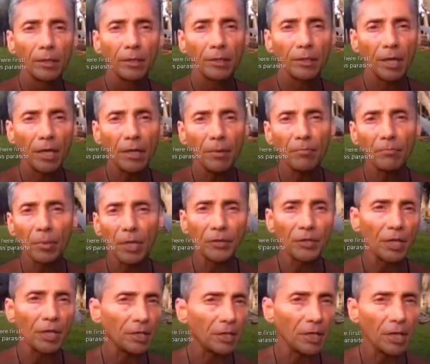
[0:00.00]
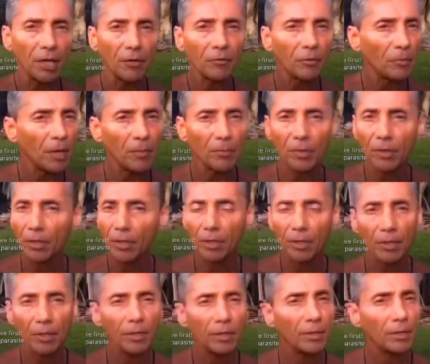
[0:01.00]
Okay? But then again, remember,
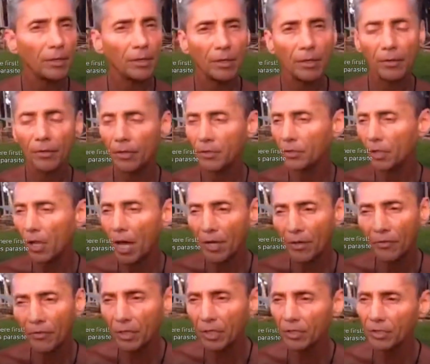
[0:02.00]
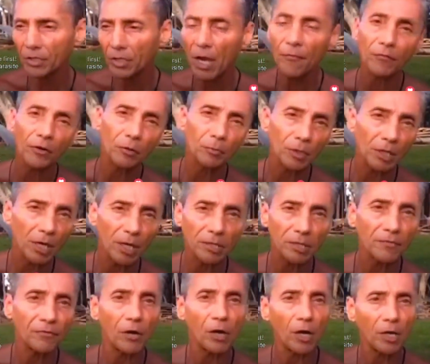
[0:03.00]
there's a lot of things suffering
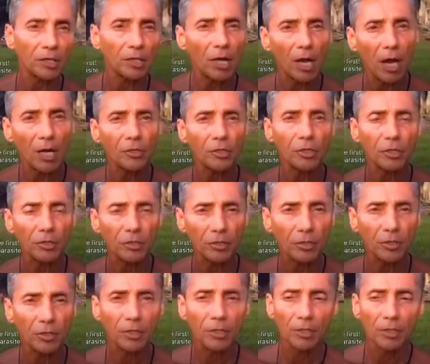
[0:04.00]
because of our unconsciousness.